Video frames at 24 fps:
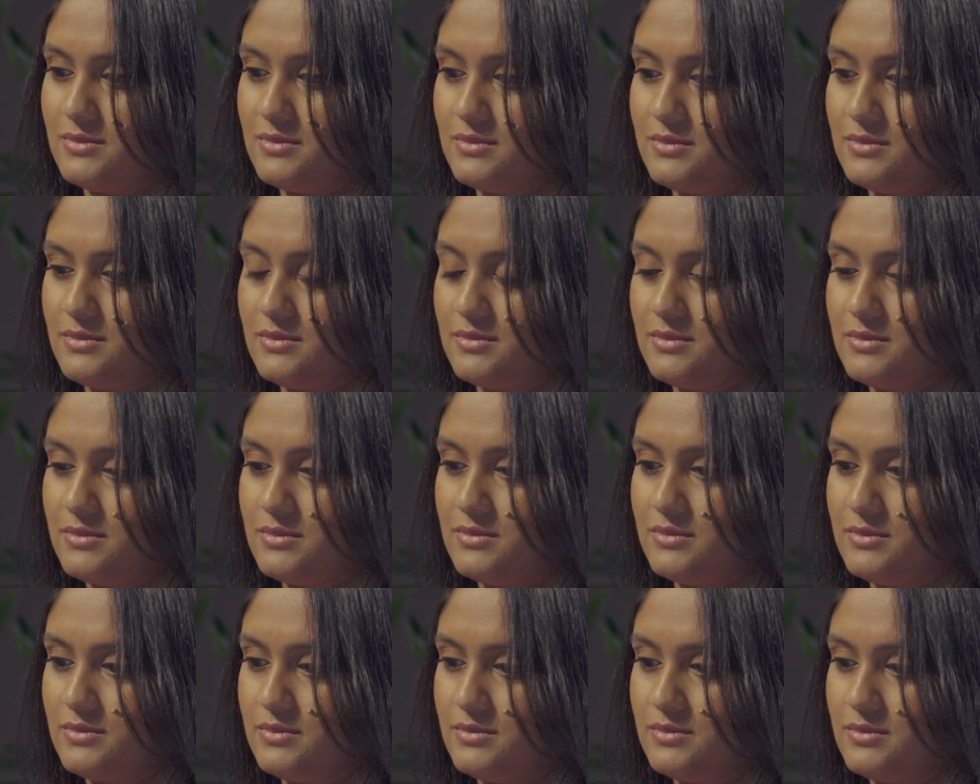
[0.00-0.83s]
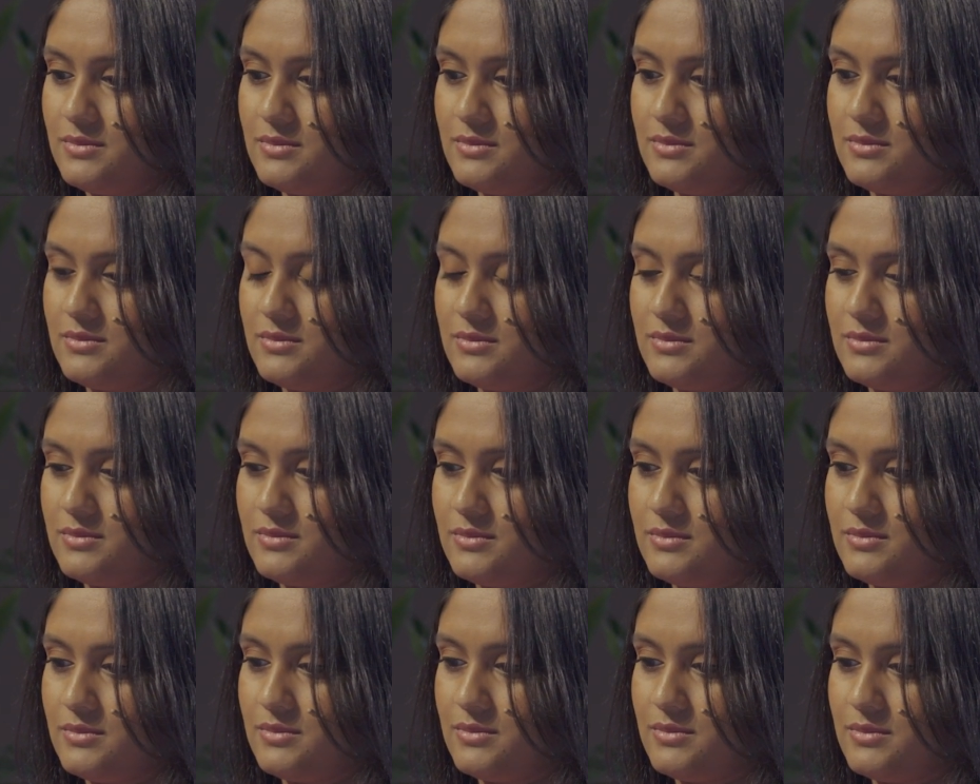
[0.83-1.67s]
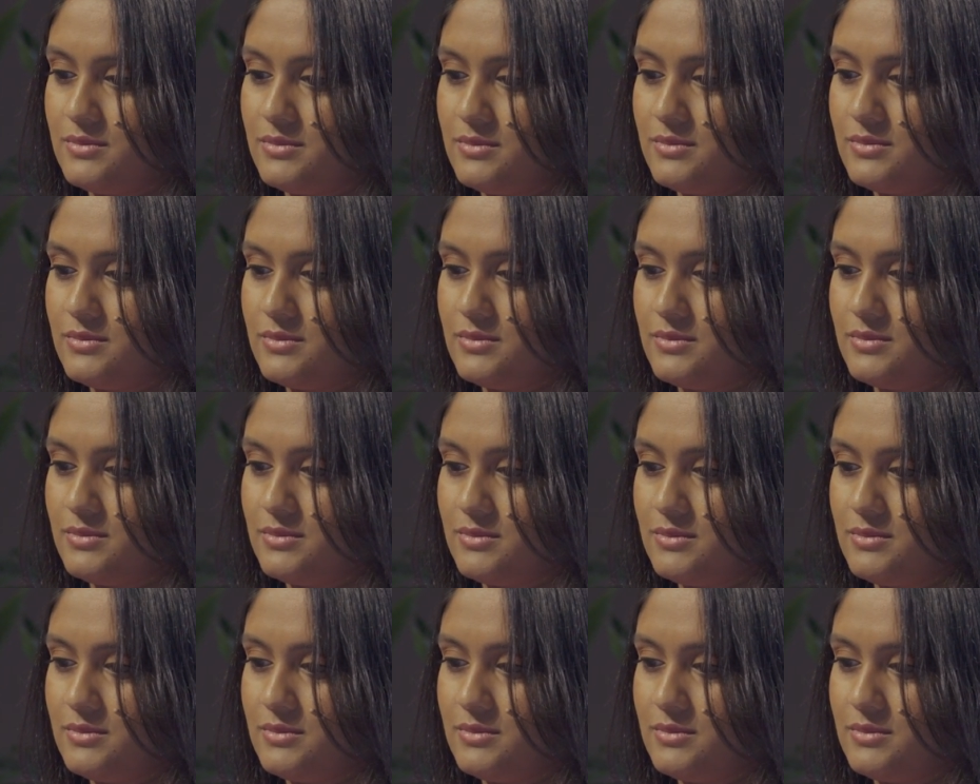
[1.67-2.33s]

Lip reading: The person shown says nothing.